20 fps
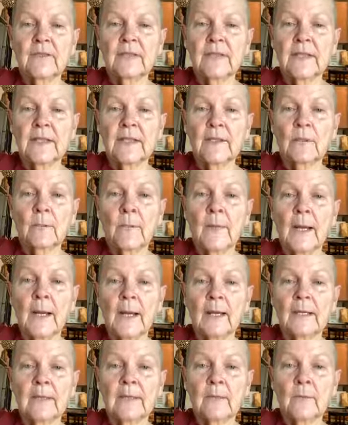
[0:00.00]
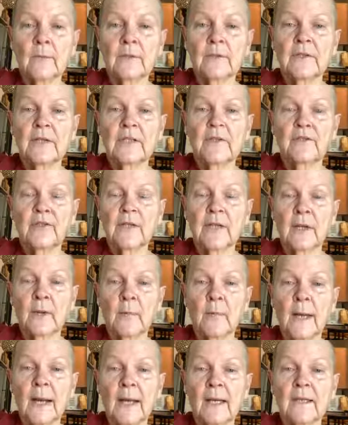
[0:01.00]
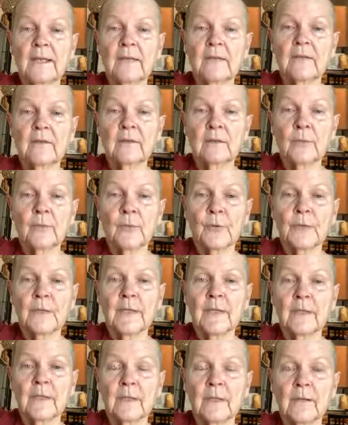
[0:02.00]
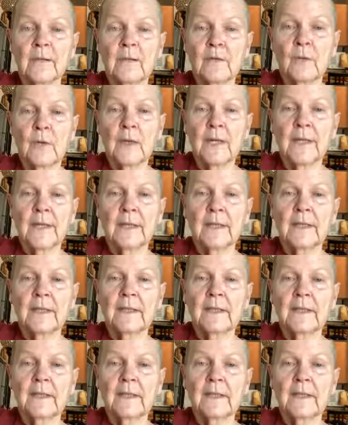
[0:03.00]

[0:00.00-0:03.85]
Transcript: Just let your body, we're teaching our bodies to breathe this way.